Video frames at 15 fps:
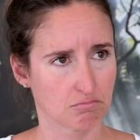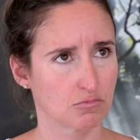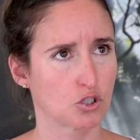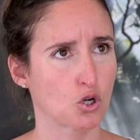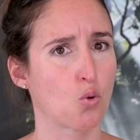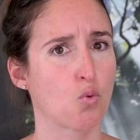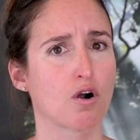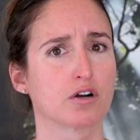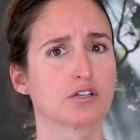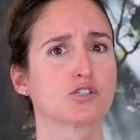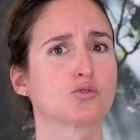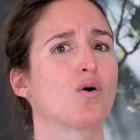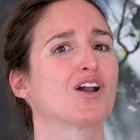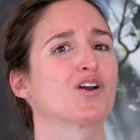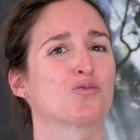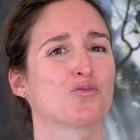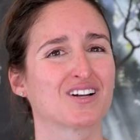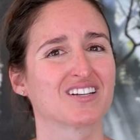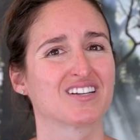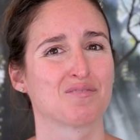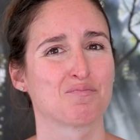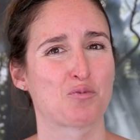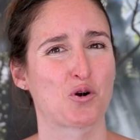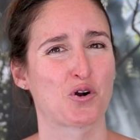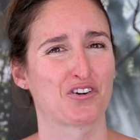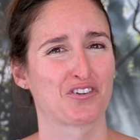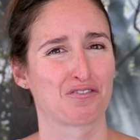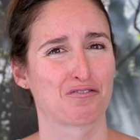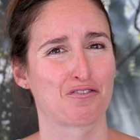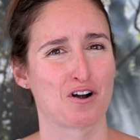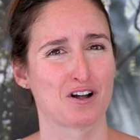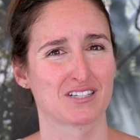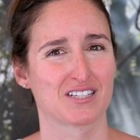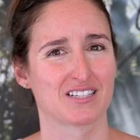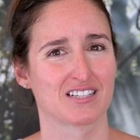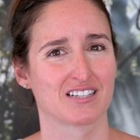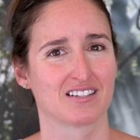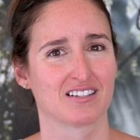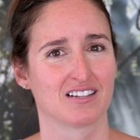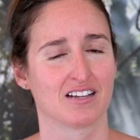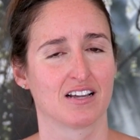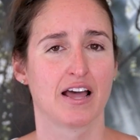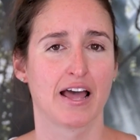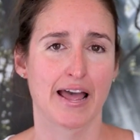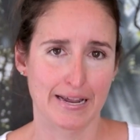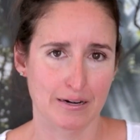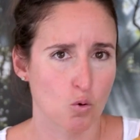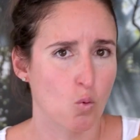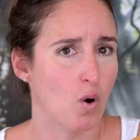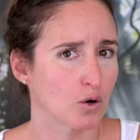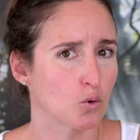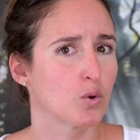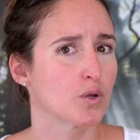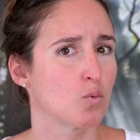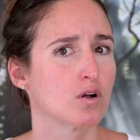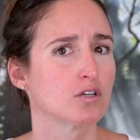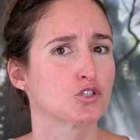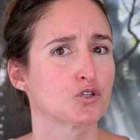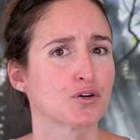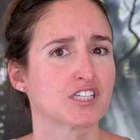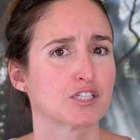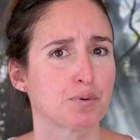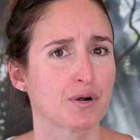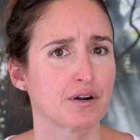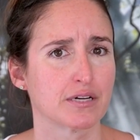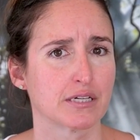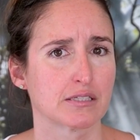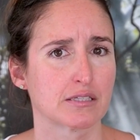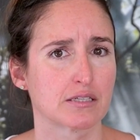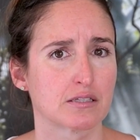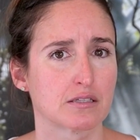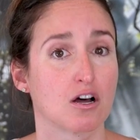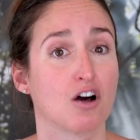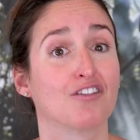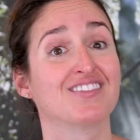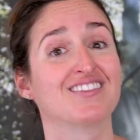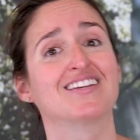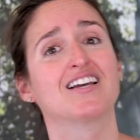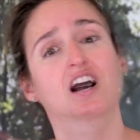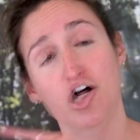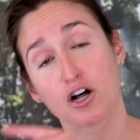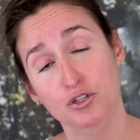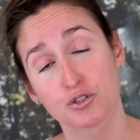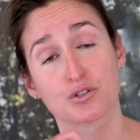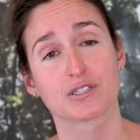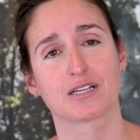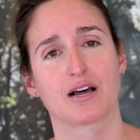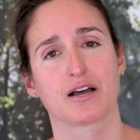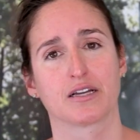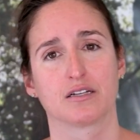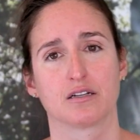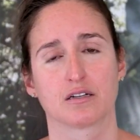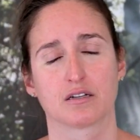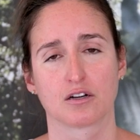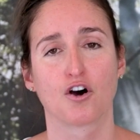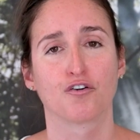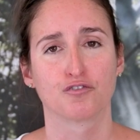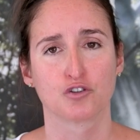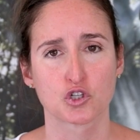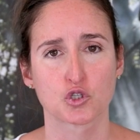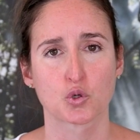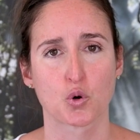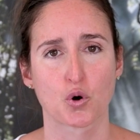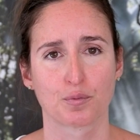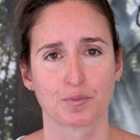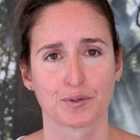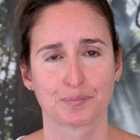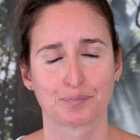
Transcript: towards what's really important for us and what we want to experience on the other side of the storm.